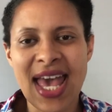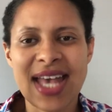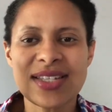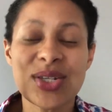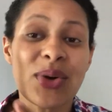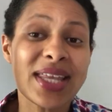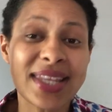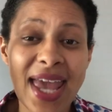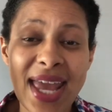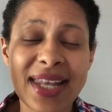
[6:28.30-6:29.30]
And so in
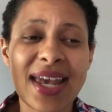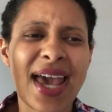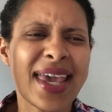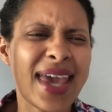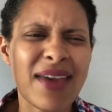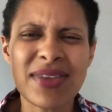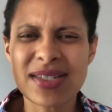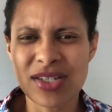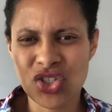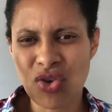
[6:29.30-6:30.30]
the end, I gave
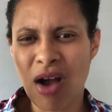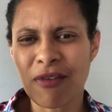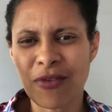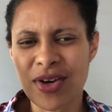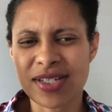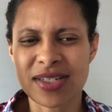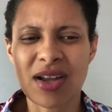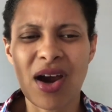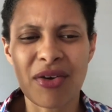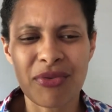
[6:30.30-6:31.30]
this a strong
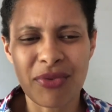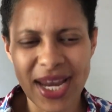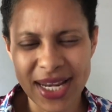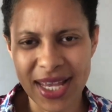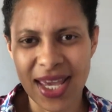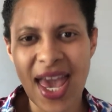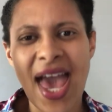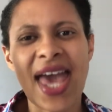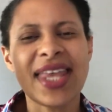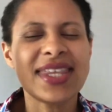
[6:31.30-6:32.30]
4-star rating.
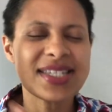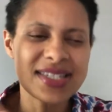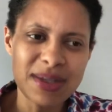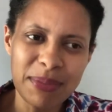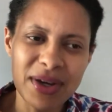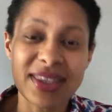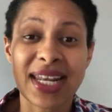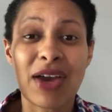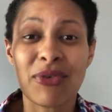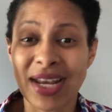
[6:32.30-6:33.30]
This is a book
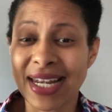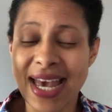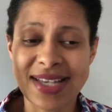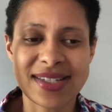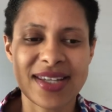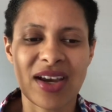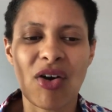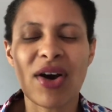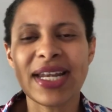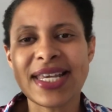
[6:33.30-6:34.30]
that I read last year,
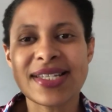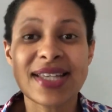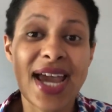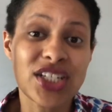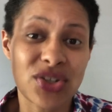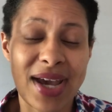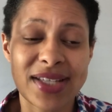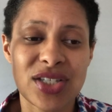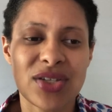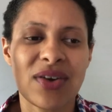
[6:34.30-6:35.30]
or at least I
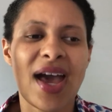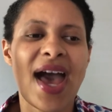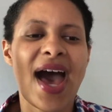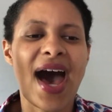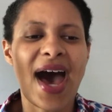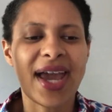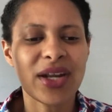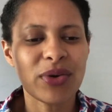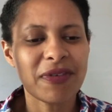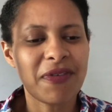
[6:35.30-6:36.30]
tried to. I
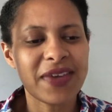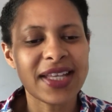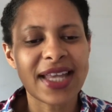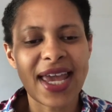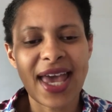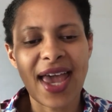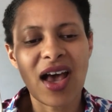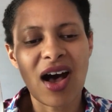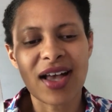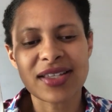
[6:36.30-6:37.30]
don't feel like I
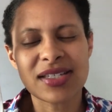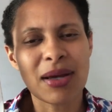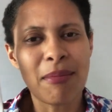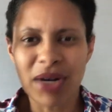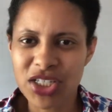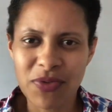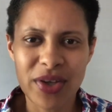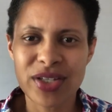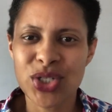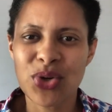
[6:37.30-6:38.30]
got much of
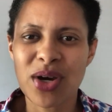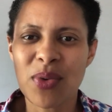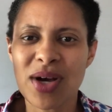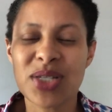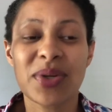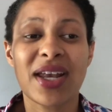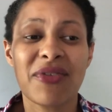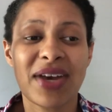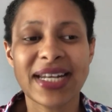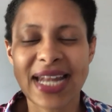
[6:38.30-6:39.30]
what the story was when I
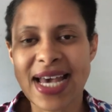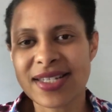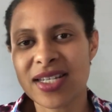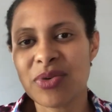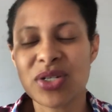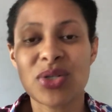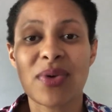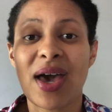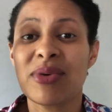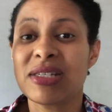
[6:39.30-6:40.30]
read it last year, which is
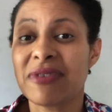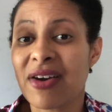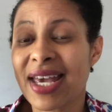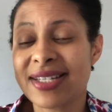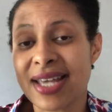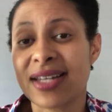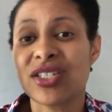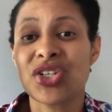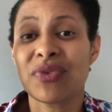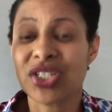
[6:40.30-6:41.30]
why I was very excited
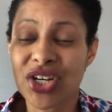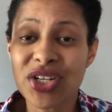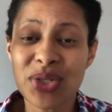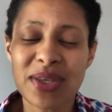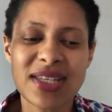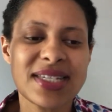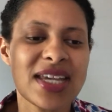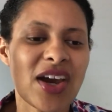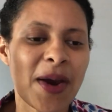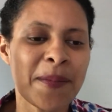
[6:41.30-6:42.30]
to return to it this
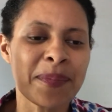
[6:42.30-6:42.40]
year.